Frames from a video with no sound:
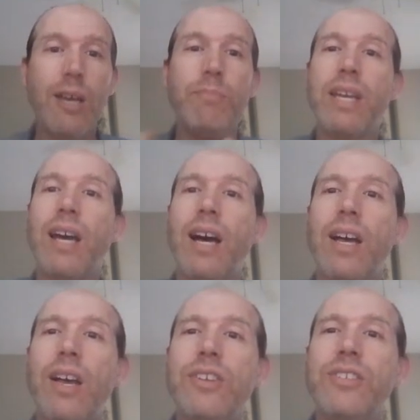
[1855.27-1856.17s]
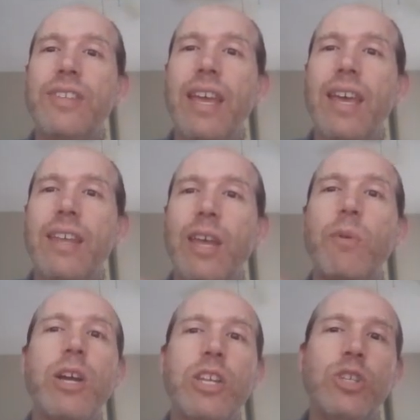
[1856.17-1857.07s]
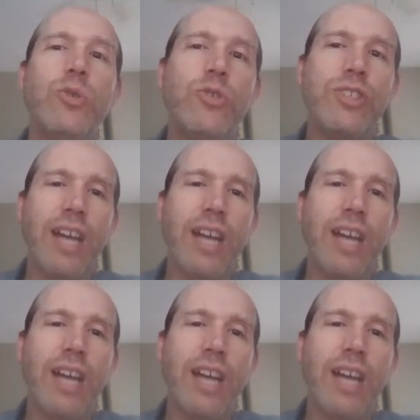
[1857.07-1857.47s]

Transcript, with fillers: because they, they were going to use